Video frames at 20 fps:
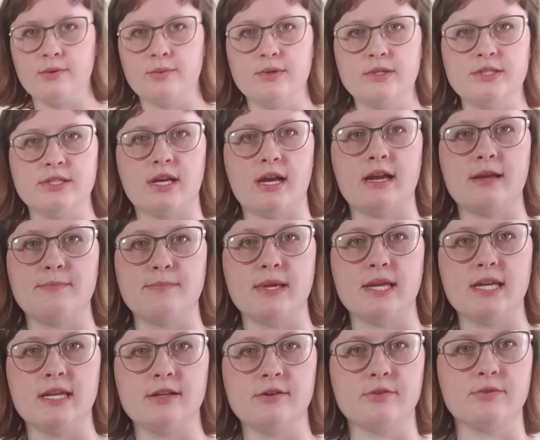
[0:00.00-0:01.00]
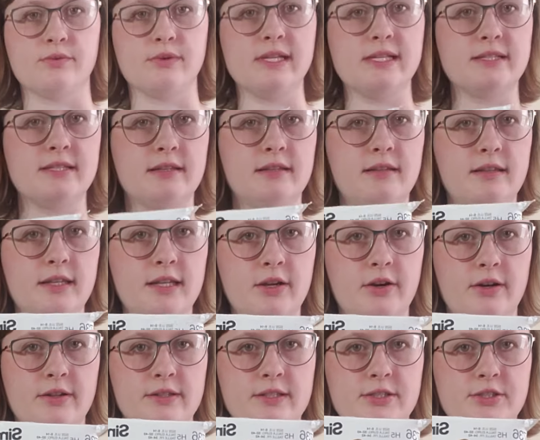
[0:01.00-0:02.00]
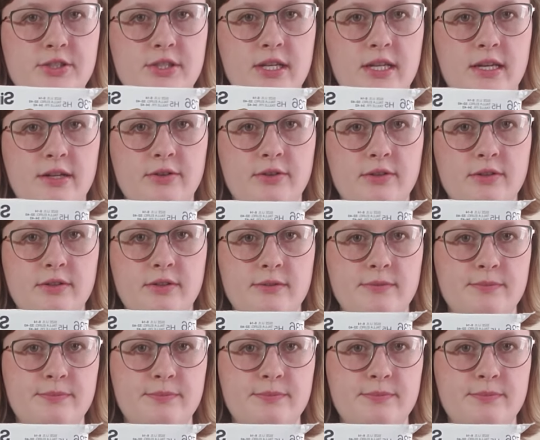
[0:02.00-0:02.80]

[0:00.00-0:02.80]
which I made recently on this channel.